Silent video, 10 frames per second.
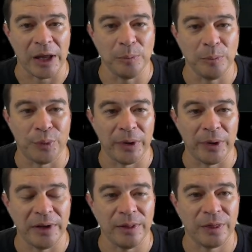
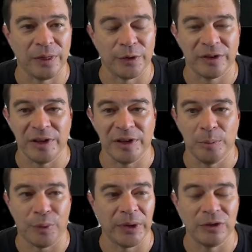
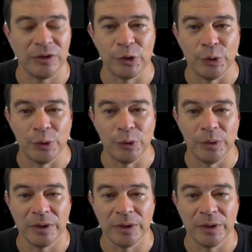8.13.2.